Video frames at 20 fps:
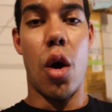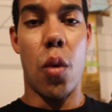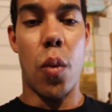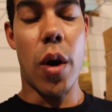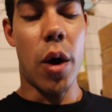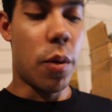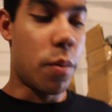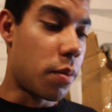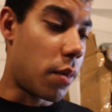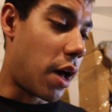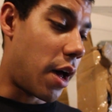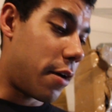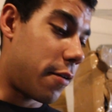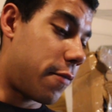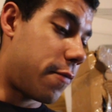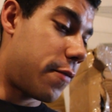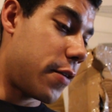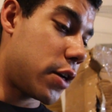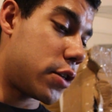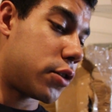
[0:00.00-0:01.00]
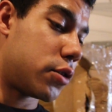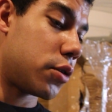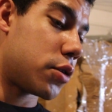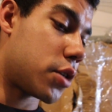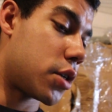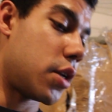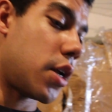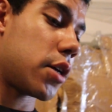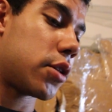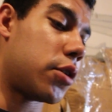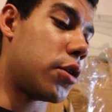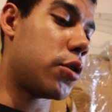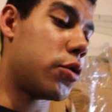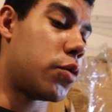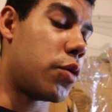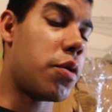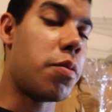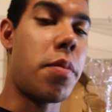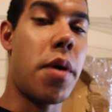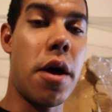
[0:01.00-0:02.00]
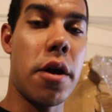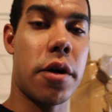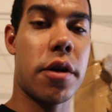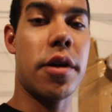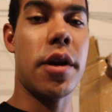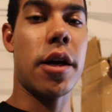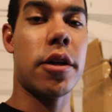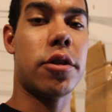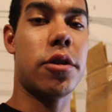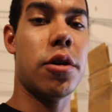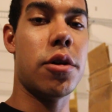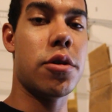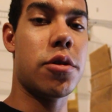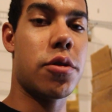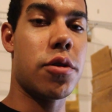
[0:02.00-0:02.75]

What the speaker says: Well, I fixed those connectors with better connectors,